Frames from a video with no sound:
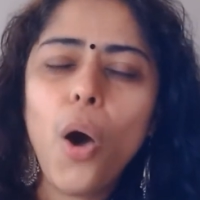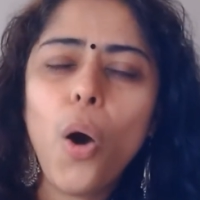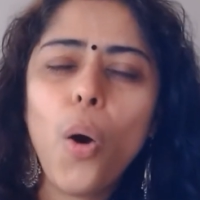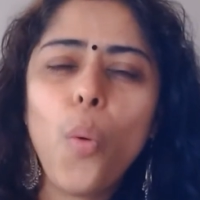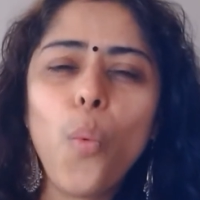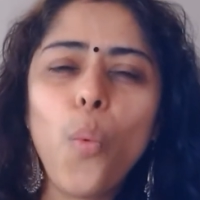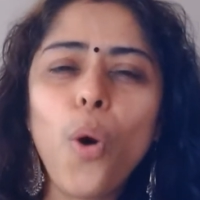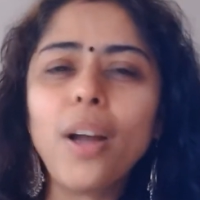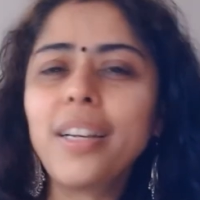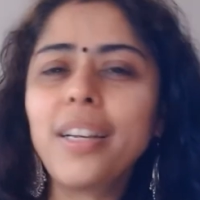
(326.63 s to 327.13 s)

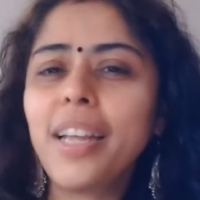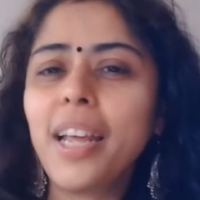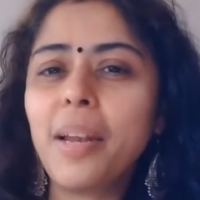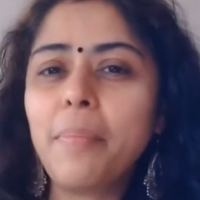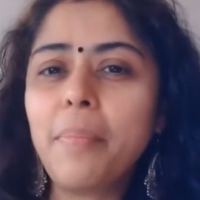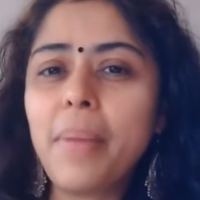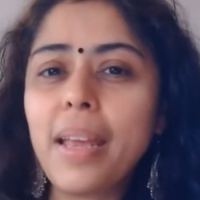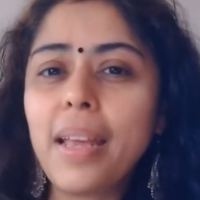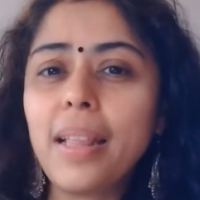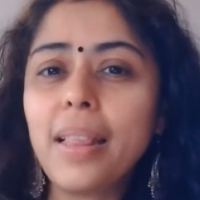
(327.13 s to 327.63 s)
what
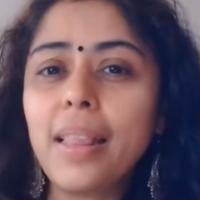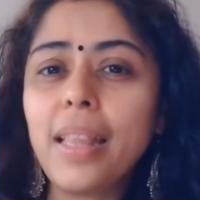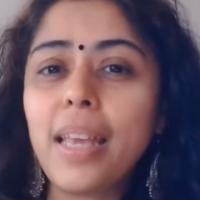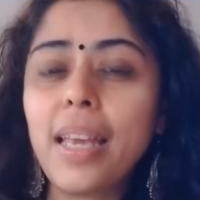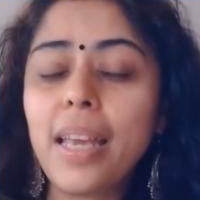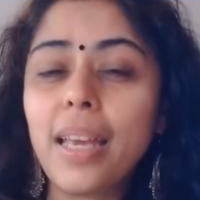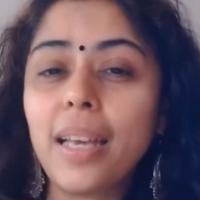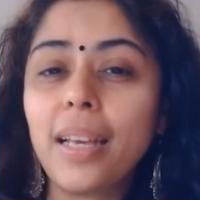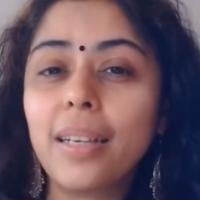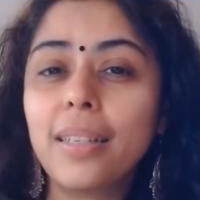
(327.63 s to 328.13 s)
can be
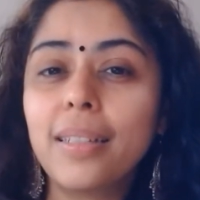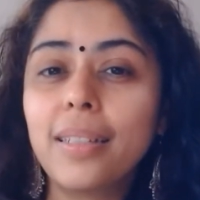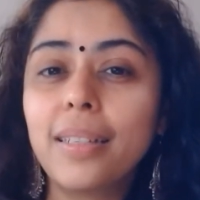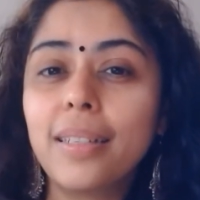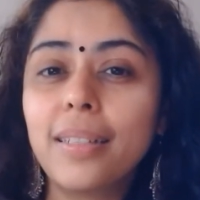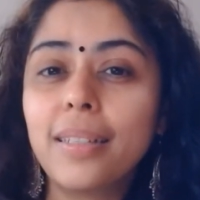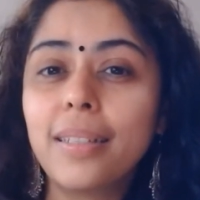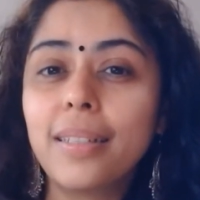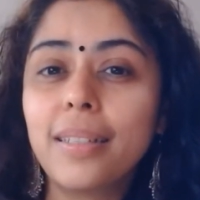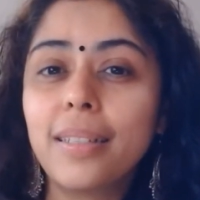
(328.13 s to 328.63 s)
the
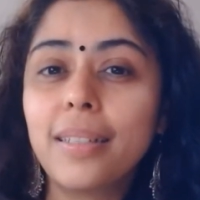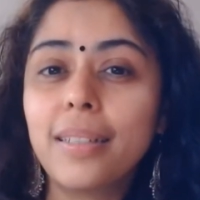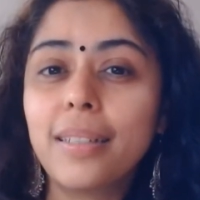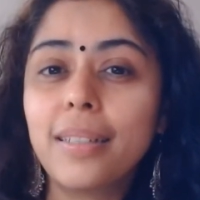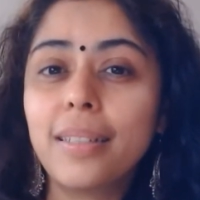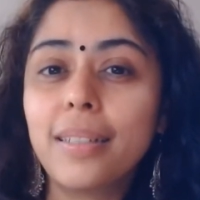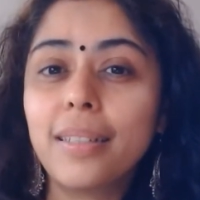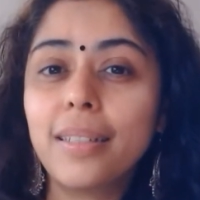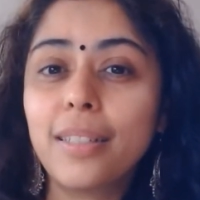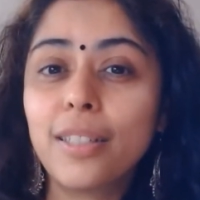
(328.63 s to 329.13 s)

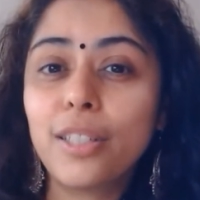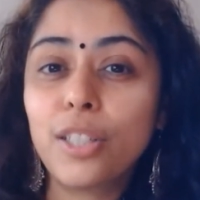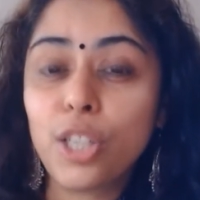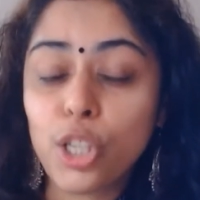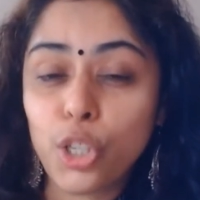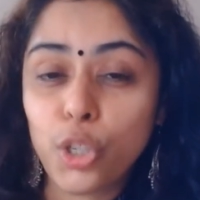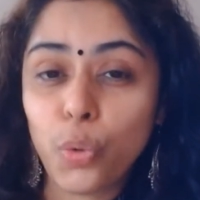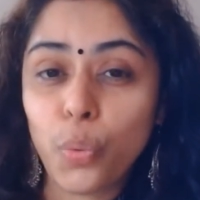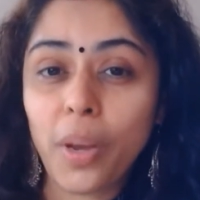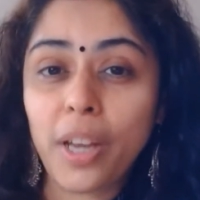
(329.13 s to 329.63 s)

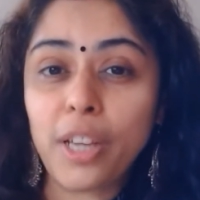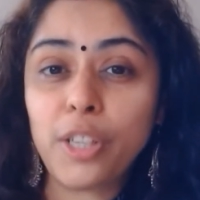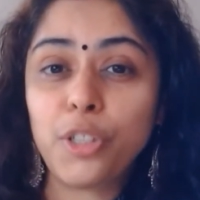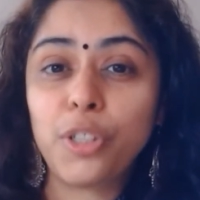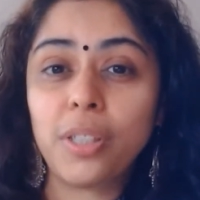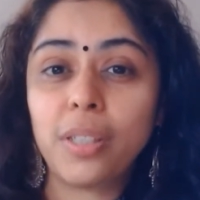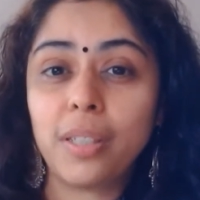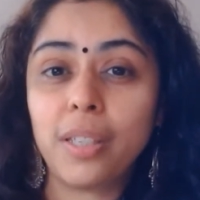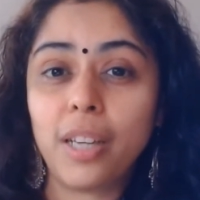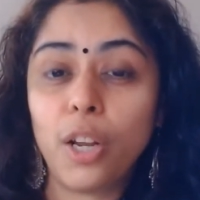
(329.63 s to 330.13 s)

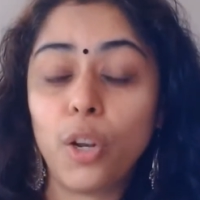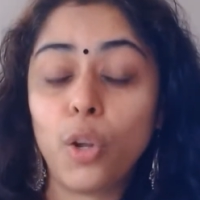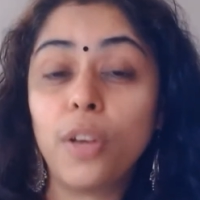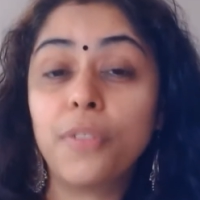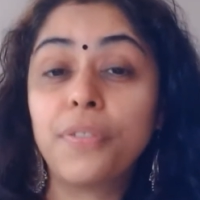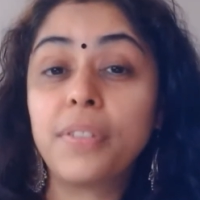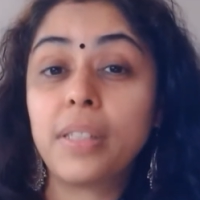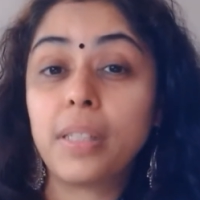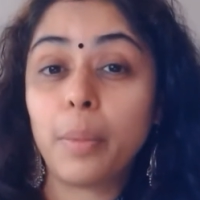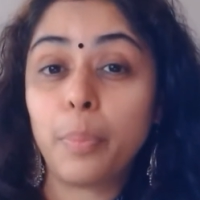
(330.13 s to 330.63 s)
situation,
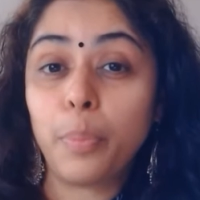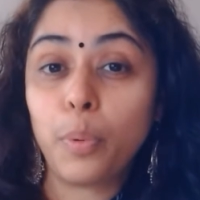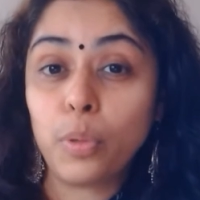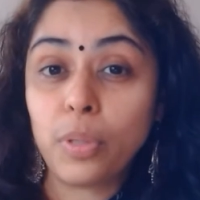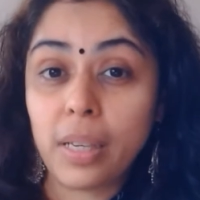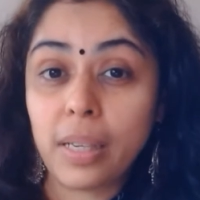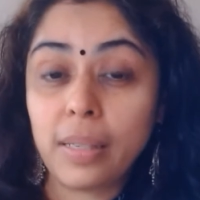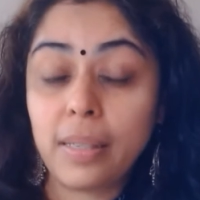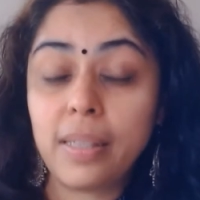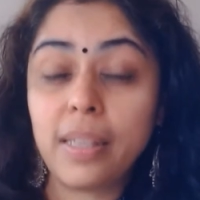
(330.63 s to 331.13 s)
if
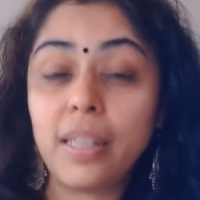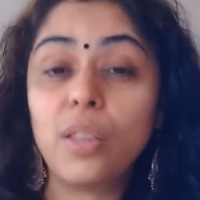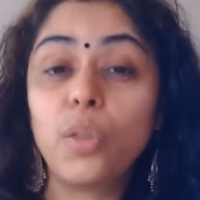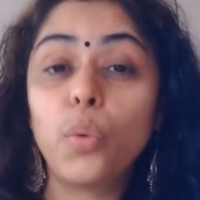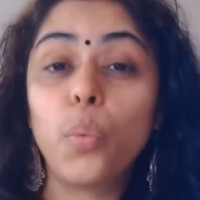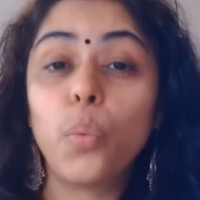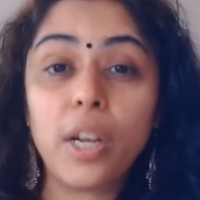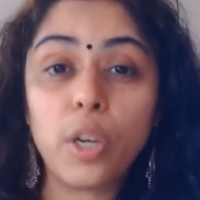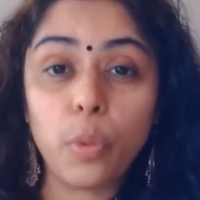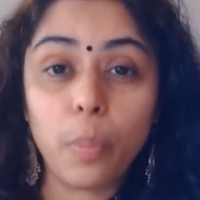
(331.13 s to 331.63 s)
supposing Sid
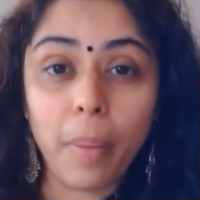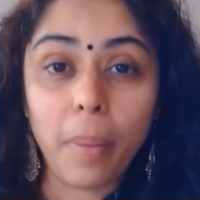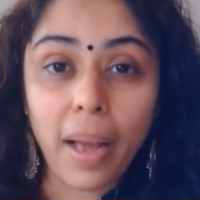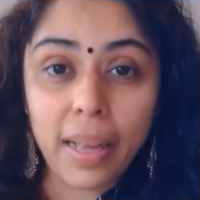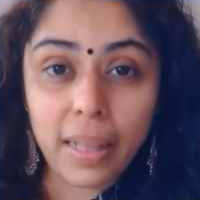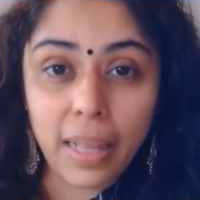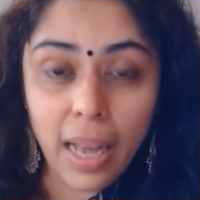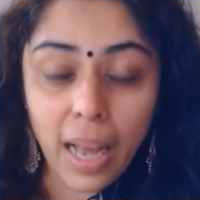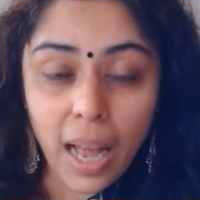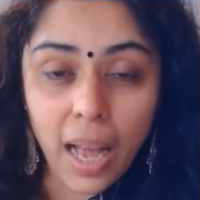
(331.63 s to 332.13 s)
were to
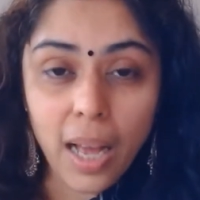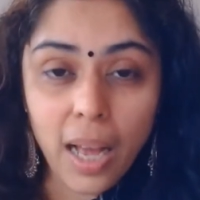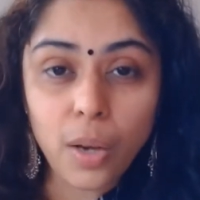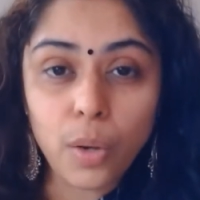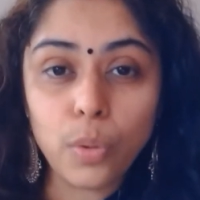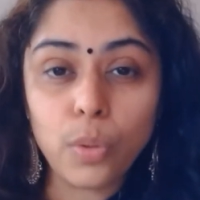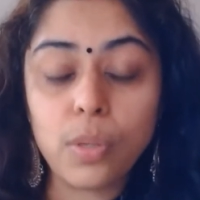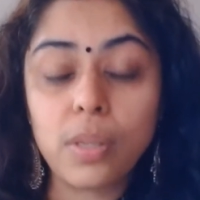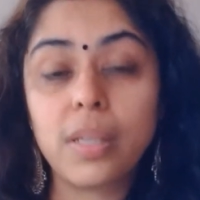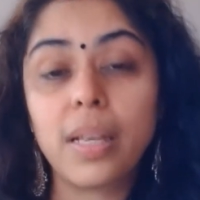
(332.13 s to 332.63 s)
buy the
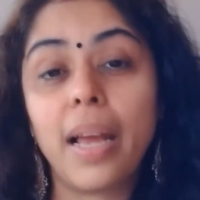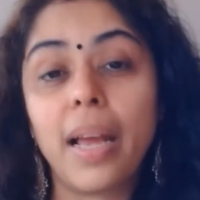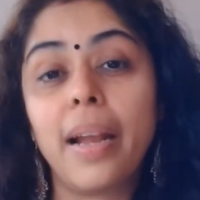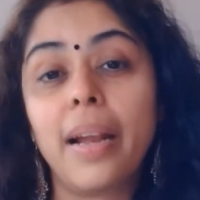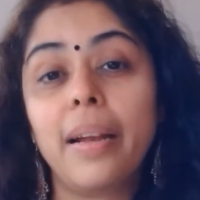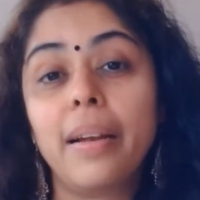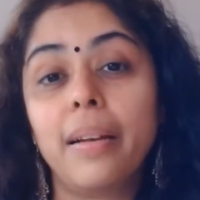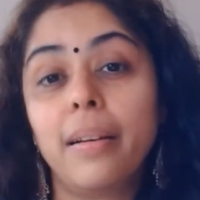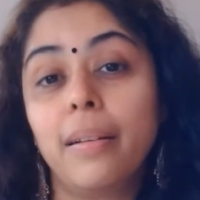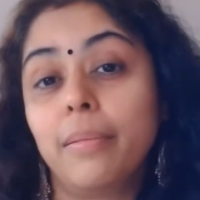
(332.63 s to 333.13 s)
house,
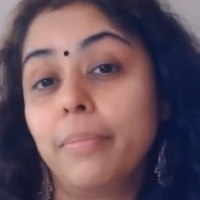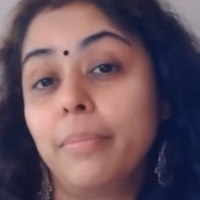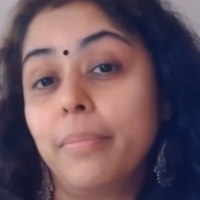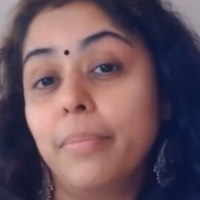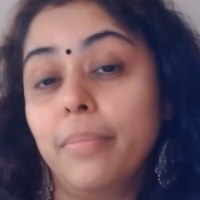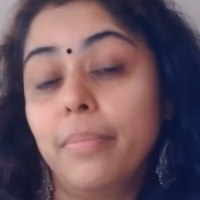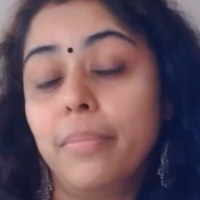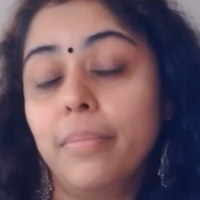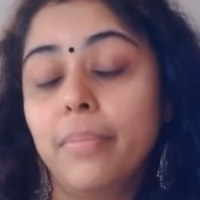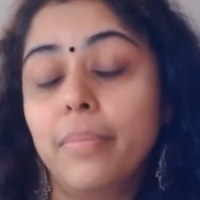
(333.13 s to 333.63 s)
and
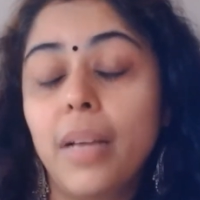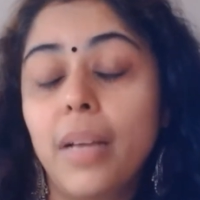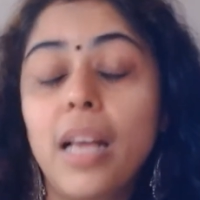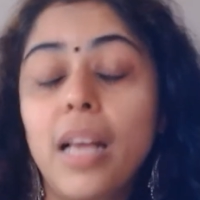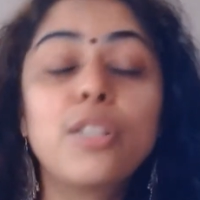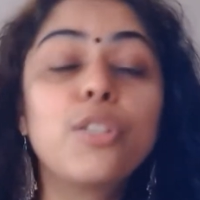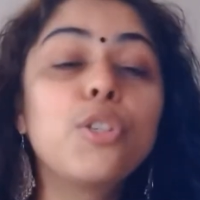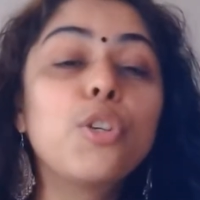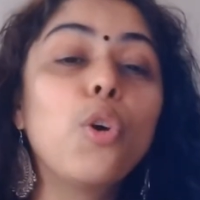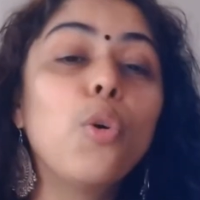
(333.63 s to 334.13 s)

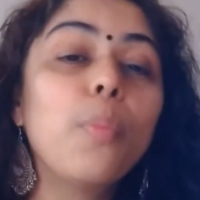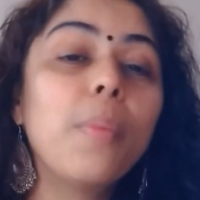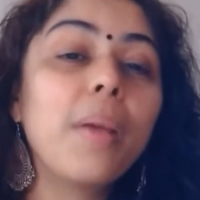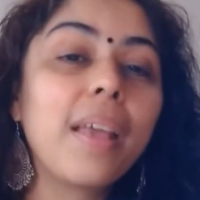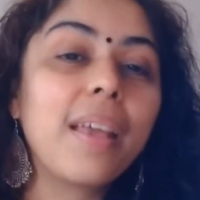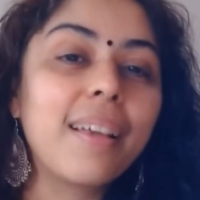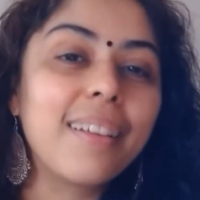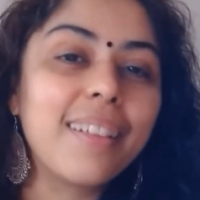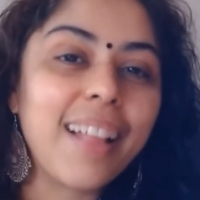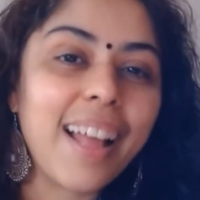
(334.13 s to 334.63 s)

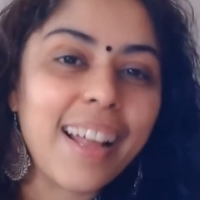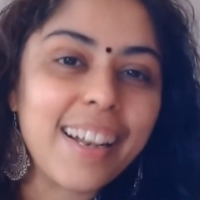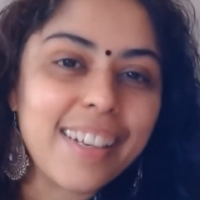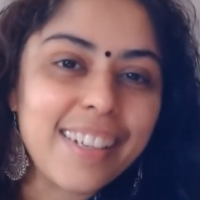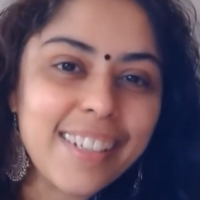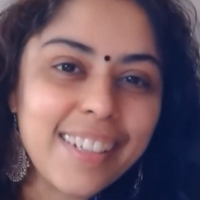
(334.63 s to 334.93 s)
assuming that